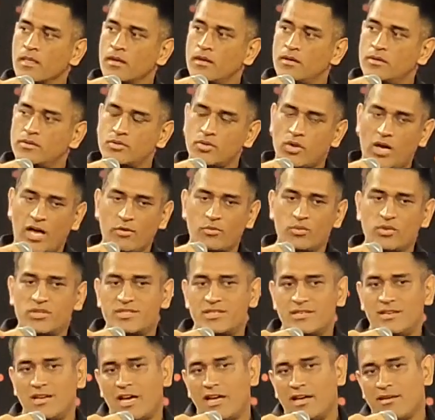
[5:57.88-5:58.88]
So I would
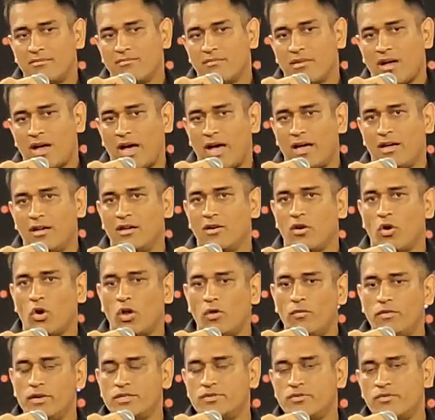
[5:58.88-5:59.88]
say I
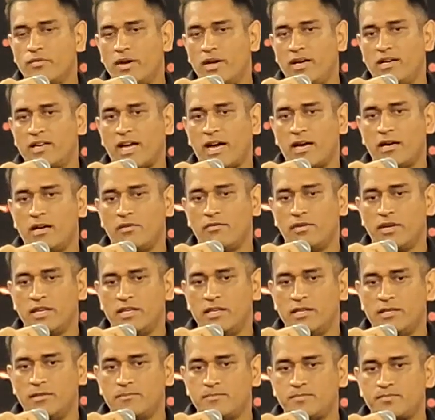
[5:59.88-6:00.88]
always felt I had a
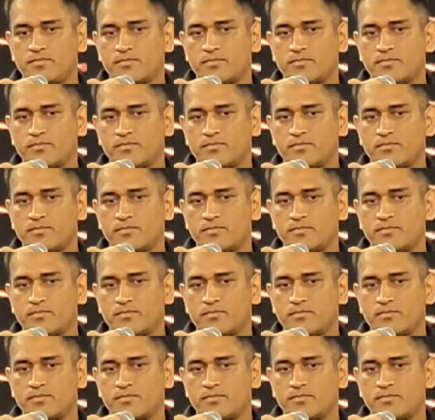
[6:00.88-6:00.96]
very